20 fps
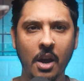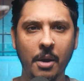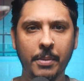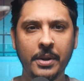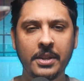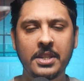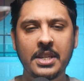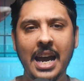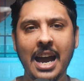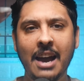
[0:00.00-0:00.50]

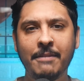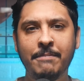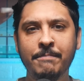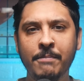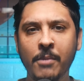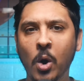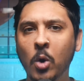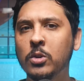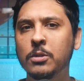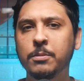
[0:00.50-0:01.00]
but to have
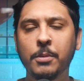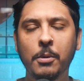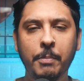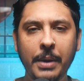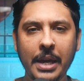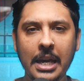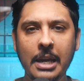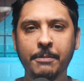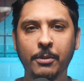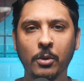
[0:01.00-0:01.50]
multiple
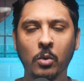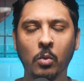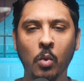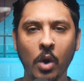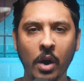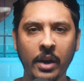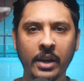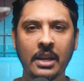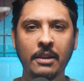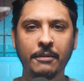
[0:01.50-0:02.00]
people
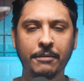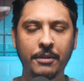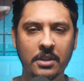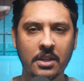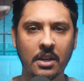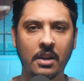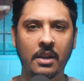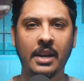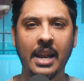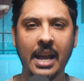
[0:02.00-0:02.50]
working for
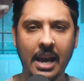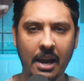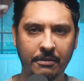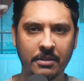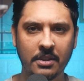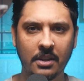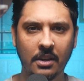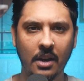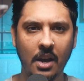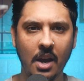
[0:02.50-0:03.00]
Turn
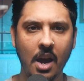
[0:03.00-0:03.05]
Left.